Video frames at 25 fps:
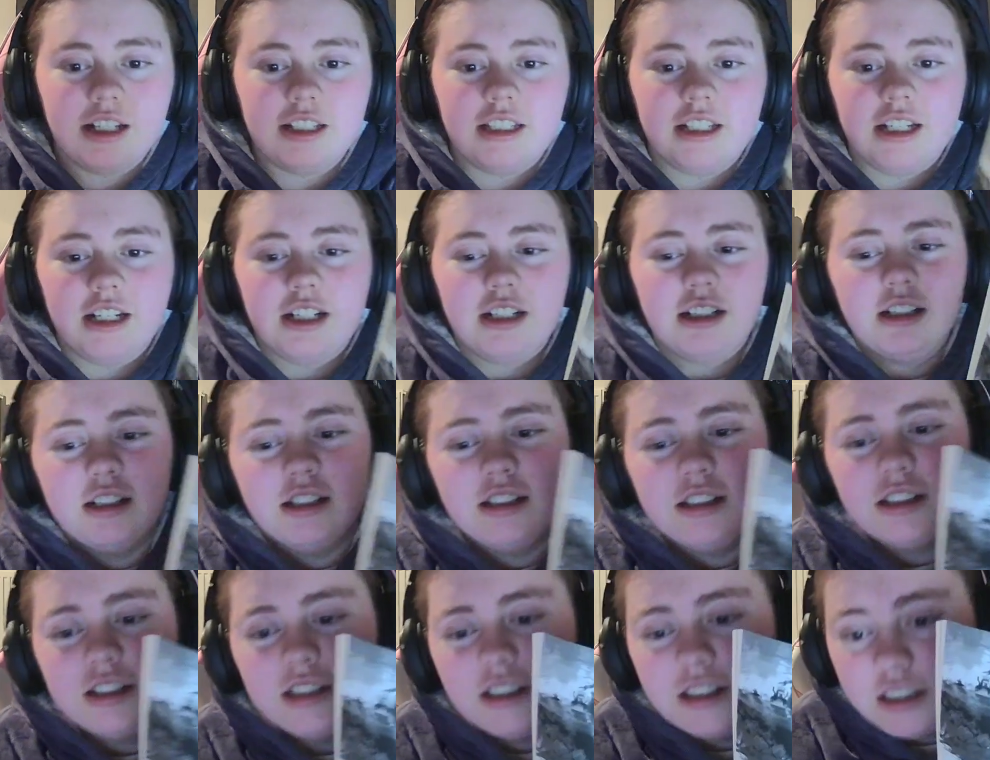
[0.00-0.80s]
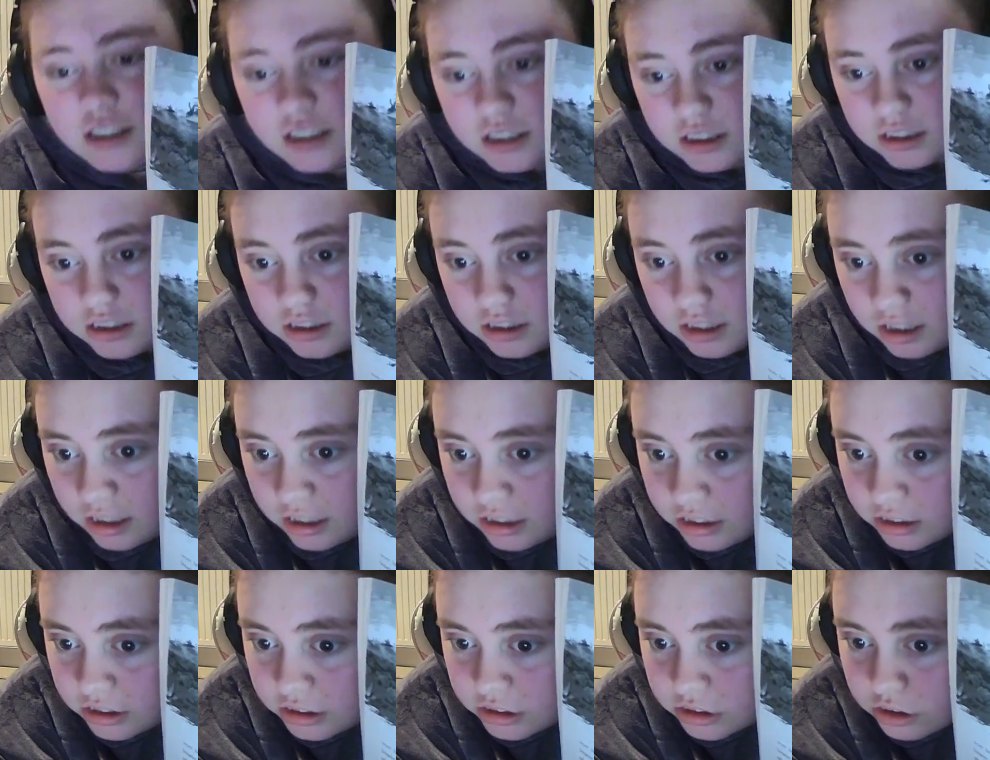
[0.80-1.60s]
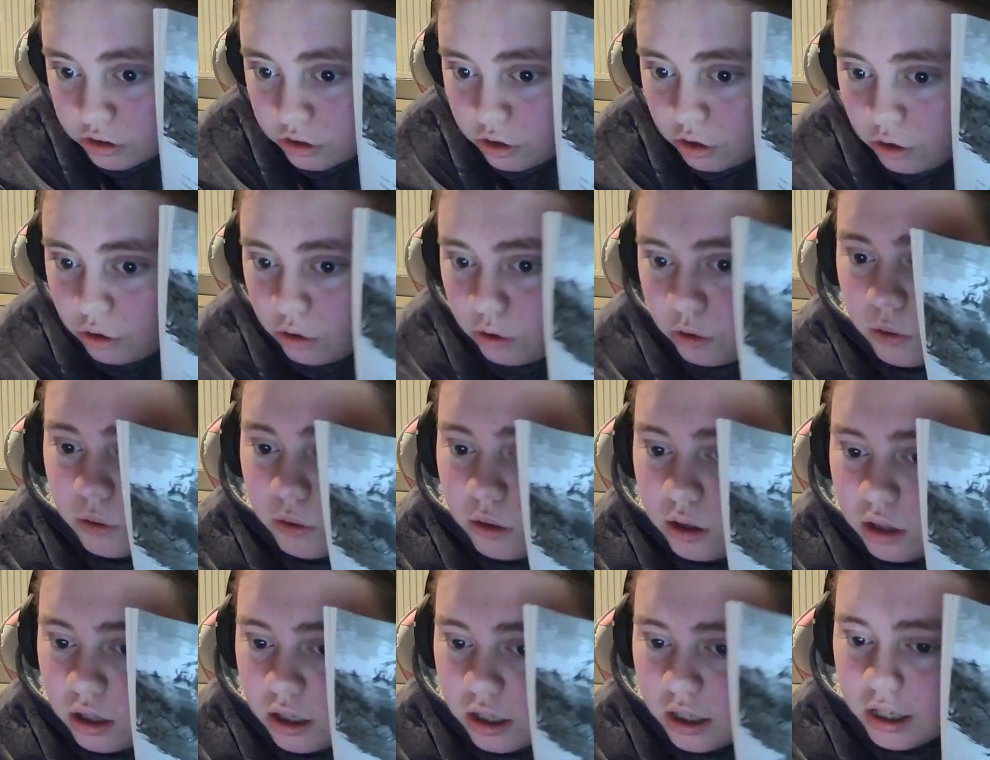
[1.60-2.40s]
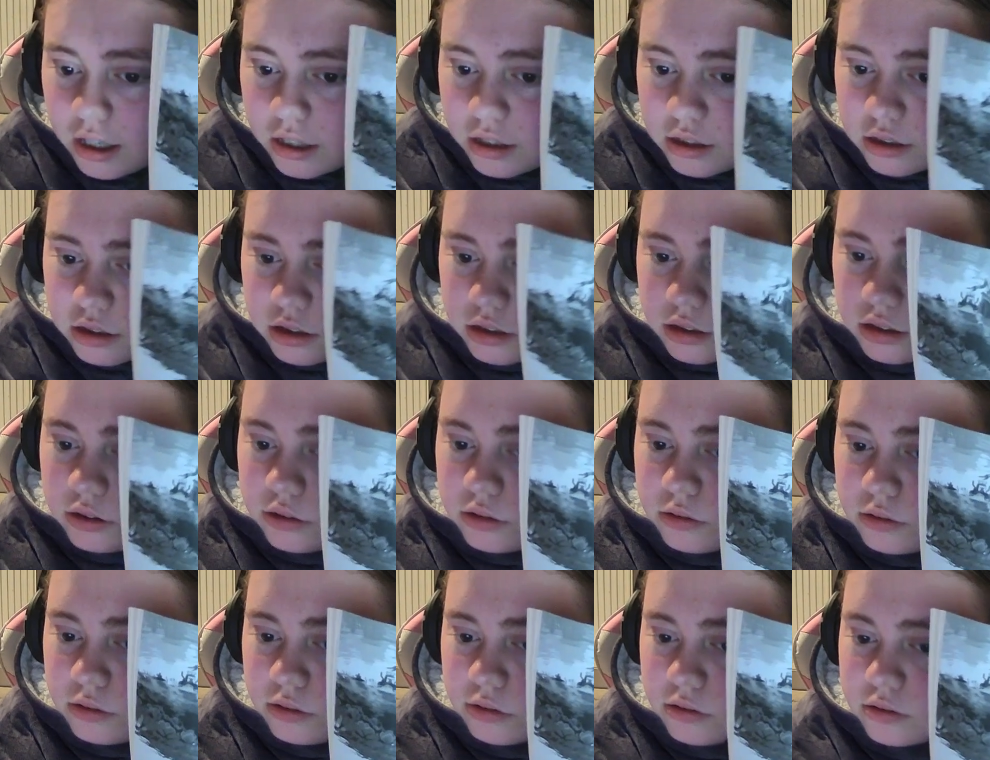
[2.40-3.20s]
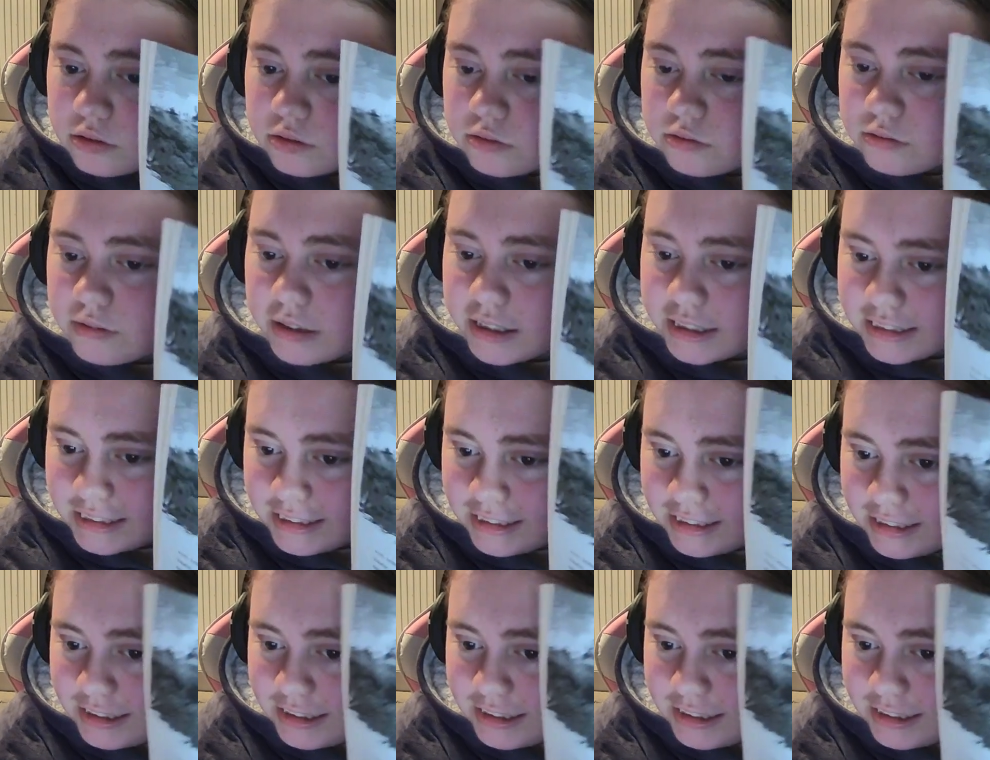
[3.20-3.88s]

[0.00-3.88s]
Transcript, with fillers: And then there is Cole and Lou right